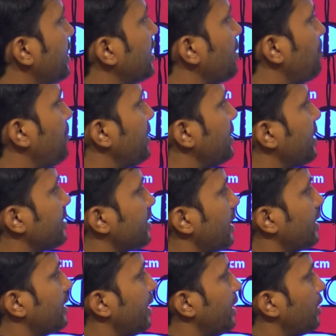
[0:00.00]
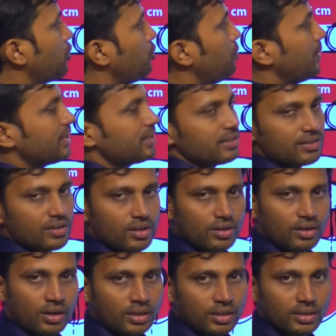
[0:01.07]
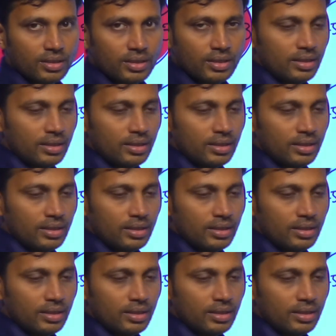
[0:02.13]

such a pieces are there? Two pieces or not?